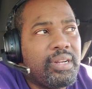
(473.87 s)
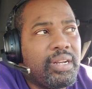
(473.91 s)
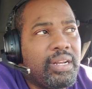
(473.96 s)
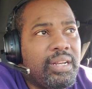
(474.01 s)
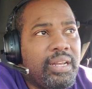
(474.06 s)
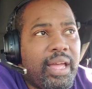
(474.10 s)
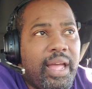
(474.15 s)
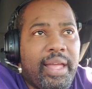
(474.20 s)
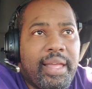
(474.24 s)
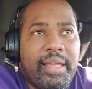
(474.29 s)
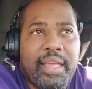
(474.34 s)

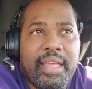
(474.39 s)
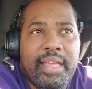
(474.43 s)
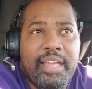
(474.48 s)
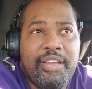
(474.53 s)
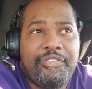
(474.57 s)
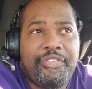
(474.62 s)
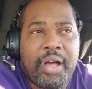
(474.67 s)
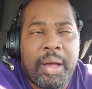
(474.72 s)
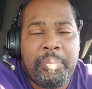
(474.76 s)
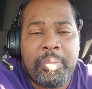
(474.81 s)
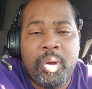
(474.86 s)
like,
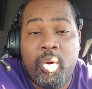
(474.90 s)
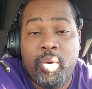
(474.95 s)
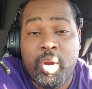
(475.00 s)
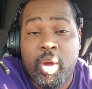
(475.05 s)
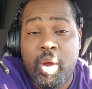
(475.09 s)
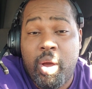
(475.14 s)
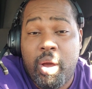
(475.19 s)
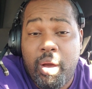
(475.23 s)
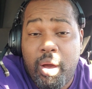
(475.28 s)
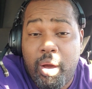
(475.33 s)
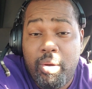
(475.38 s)
if I'm going
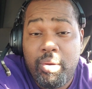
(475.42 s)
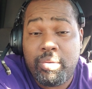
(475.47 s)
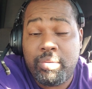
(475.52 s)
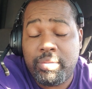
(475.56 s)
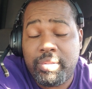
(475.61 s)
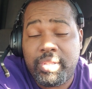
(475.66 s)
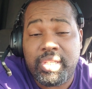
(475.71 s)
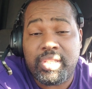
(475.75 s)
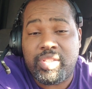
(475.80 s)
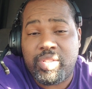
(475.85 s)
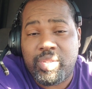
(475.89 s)
to own
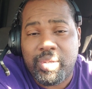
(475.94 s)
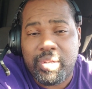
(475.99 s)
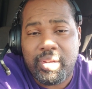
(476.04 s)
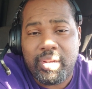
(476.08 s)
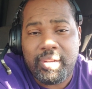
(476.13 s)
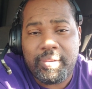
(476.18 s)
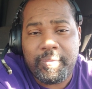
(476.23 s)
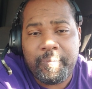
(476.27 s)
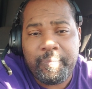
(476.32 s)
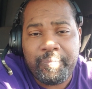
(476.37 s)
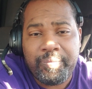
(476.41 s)
this truck,
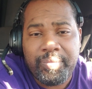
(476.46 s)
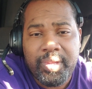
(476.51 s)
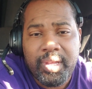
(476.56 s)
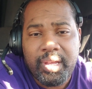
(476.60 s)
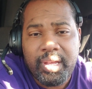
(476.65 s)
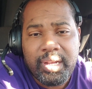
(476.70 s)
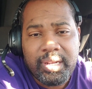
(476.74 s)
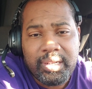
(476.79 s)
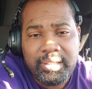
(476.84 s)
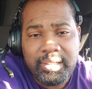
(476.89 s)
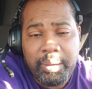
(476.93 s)

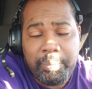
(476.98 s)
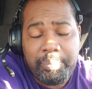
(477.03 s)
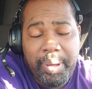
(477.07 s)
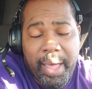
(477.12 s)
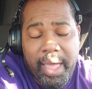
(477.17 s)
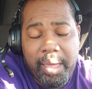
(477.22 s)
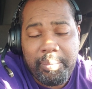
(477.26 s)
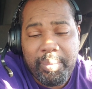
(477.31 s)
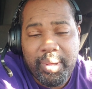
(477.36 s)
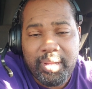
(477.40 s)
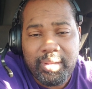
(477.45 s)
the
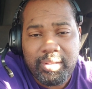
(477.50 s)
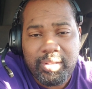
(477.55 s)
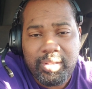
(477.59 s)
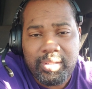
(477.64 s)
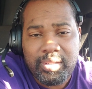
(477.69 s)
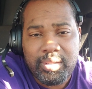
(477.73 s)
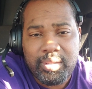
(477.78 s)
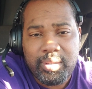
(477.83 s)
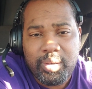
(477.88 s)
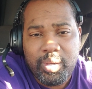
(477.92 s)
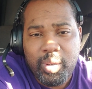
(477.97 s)

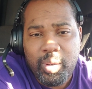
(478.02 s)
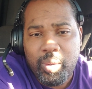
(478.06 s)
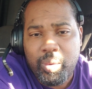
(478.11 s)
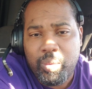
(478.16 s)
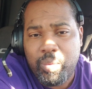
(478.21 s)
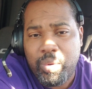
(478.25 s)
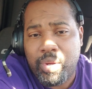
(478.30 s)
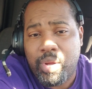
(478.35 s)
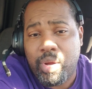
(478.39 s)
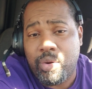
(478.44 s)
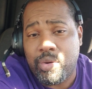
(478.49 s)
payments
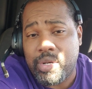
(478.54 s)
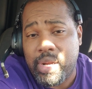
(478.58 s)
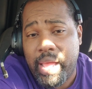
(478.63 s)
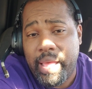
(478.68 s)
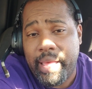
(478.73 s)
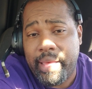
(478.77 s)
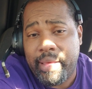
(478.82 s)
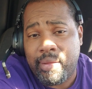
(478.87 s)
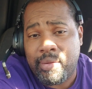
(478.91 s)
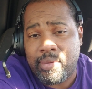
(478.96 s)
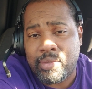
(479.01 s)
will go
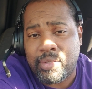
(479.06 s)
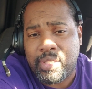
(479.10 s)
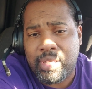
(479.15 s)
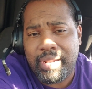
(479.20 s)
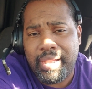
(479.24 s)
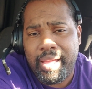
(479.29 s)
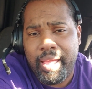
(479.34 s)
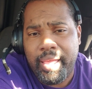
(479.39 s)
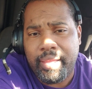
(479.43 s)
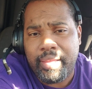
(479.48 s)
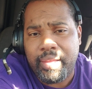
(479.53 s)
down to
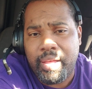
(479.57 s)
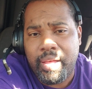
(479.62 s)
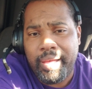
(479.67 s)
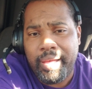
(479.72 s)
like,